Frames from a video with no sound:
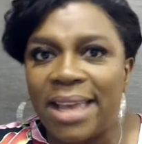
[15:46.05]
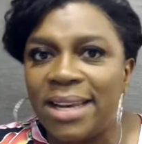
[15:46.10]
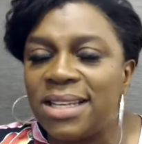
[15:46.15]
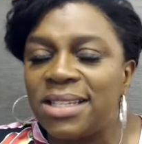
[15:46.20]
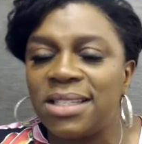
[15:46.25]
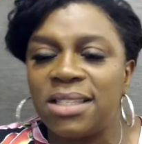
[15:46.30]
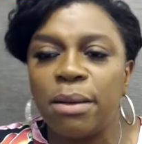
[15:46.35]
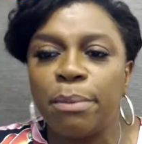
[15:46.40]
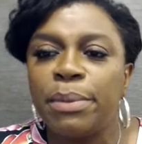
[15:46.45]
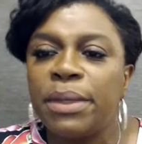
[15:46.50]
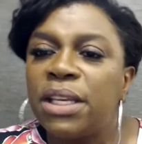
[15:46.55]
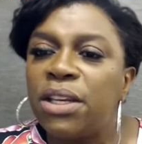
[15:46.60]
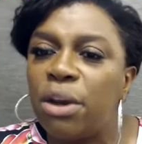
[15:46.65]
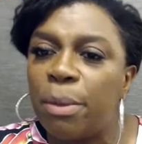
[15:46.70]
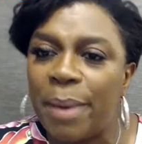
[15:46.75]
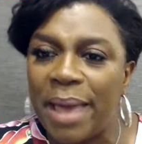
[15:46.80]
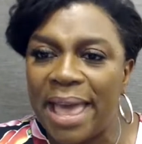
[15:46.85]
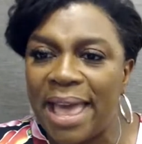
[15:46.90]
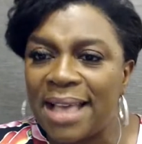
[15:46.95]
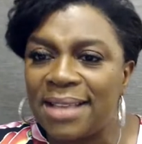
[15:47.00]
It's simply your
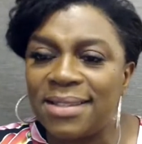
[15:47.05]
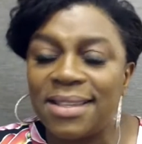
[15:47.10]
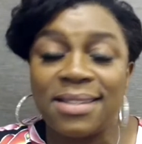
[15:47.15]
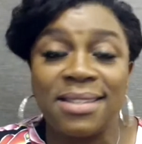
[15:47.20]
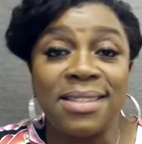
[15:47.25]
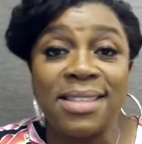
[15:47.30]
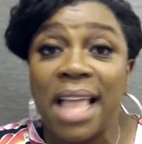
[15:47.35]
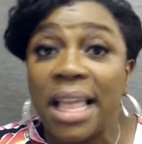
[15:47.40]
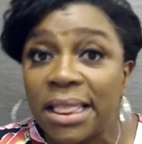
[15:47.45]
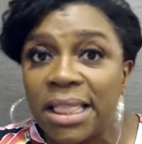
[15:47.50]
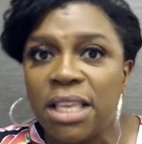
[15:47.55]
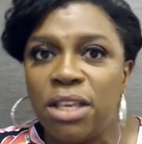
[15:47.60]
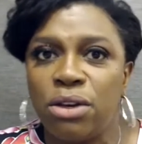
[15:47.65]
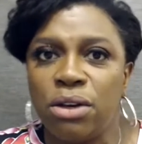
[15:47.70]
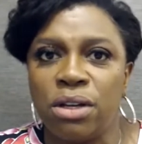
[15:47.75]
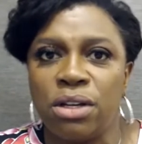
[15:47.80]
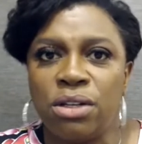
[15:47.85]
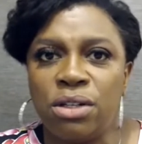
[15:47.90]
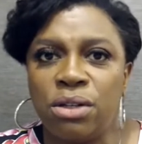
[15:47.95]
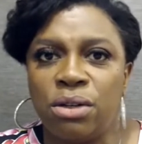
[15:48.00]
past. It's nothing you
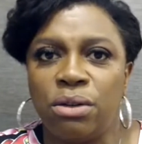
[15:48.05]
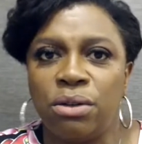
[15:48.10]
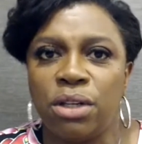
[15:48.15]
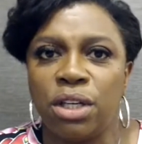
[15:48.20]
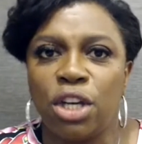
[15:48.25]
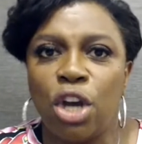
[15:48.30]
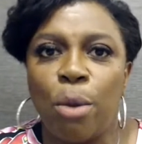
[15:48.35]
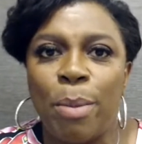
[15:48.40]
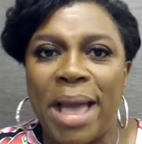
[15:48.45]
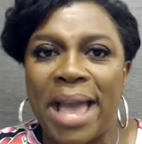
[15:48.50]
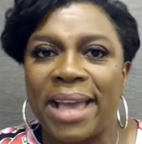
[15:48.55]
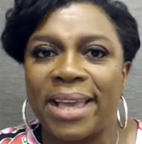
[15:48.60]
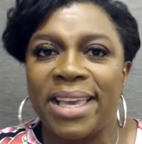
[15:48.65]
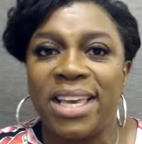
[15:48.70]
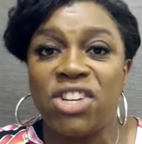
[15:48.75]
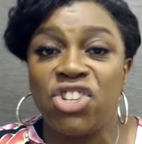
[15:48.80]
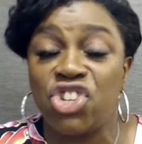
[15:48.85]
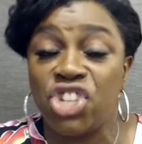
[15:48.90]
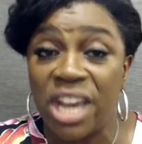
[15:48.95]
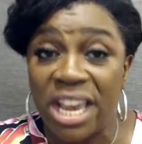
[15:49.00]
can do to go back
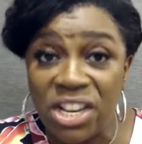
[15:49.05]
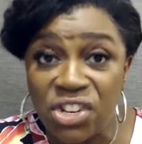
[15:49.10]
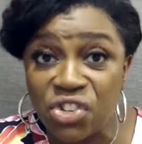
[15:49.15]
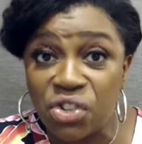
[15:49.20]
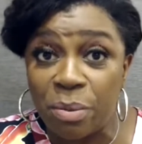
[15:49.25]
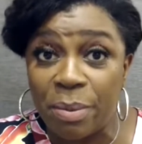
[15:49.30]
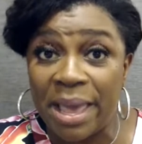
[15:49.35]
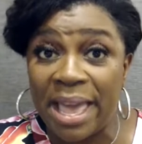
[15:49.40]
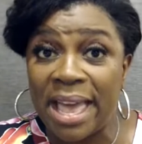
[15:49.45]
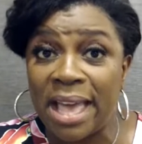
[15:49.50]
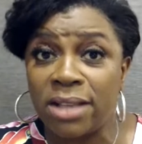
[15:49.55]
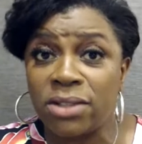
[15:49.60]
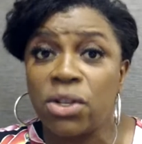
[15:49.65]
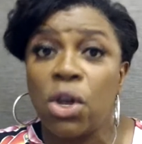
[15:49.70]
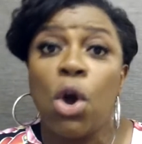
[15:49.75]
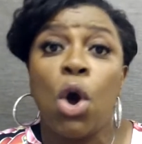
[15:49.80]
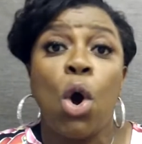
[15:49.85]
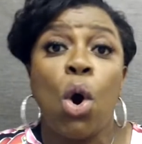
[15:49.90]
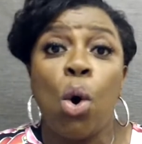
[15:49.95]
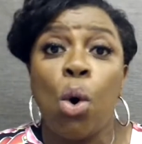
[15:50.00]
and change the past
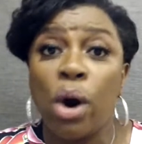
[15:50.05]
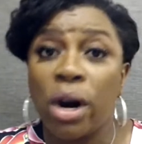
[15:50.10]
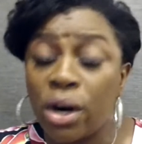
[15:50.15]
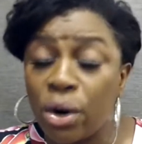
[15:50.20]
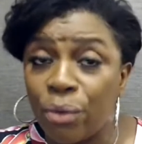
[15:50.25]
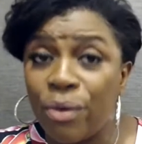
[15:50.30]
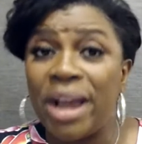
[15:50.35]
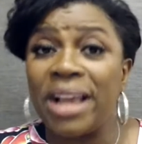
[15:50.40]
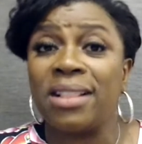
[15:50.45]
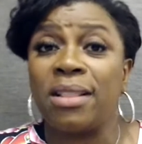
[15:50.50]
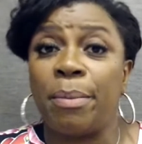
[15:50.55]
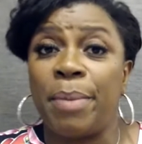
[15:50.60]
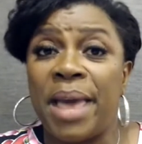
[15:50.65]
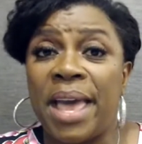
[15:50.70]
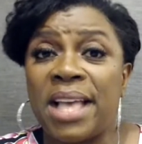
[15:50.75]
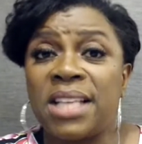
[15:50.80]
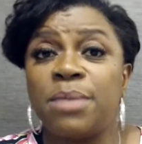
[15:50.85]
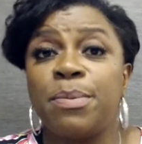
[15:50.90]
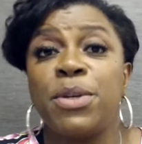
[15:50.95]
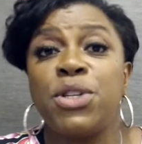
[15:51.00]
or correct the
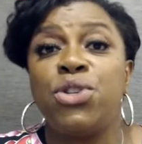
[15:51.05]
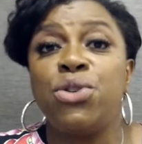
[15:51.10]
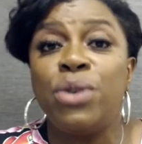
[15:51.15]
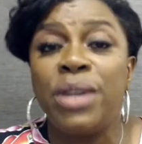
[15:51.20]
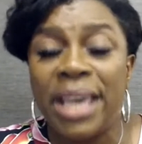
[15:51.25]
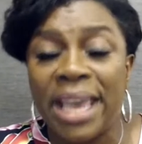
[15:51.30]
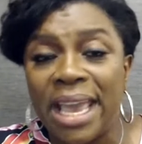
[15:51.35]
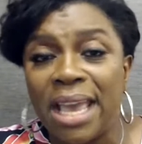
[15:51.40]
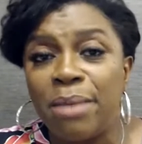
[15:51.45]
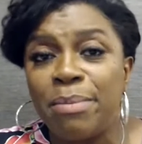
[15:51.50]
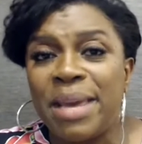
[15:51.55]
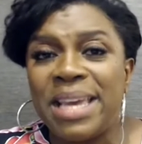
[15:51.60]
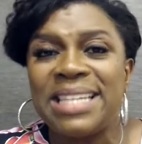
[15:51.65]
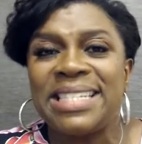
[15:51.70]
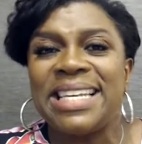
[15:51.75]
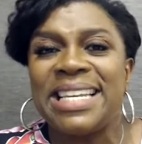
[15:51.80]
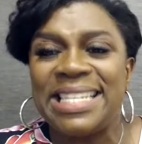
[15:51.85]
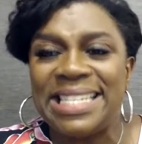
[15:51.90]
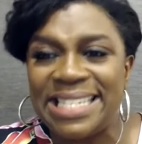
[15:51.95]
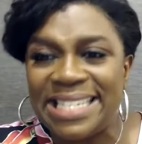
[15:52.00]
past, but you can make
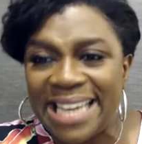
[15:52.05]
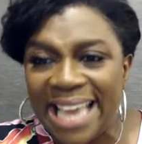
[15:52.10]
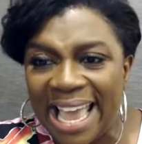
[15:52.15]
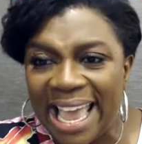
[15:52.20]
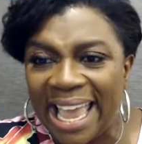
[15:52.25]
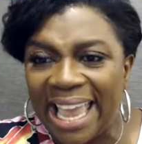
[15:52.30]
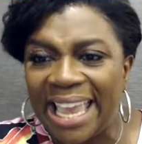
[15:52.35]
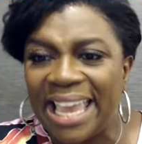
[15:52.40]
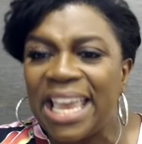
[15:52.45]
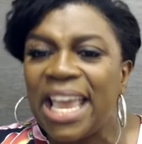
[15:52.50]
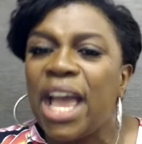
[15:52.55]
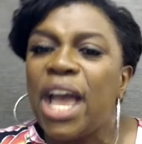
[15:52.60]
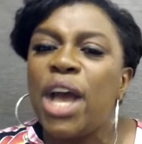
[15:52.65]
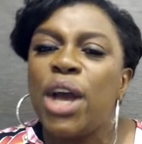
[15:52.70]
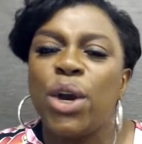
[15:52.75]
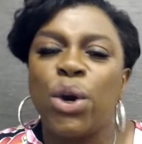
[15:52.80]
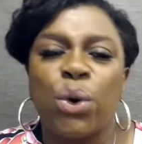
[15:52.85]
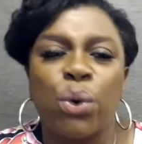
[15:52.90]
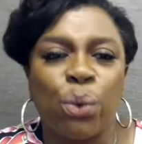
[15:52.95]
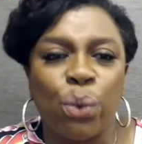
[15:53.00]
today
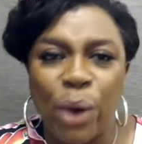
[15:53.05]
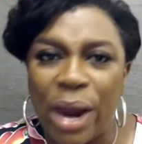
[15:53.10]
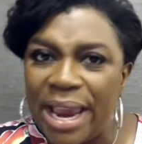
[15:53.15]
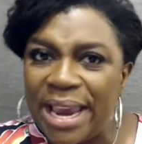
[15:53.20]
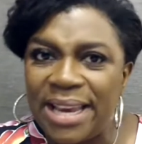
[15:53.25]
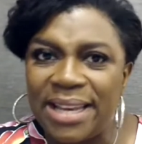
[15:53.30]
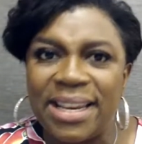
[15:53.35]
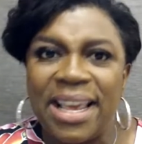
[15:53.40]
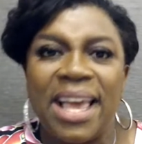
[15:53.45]
great.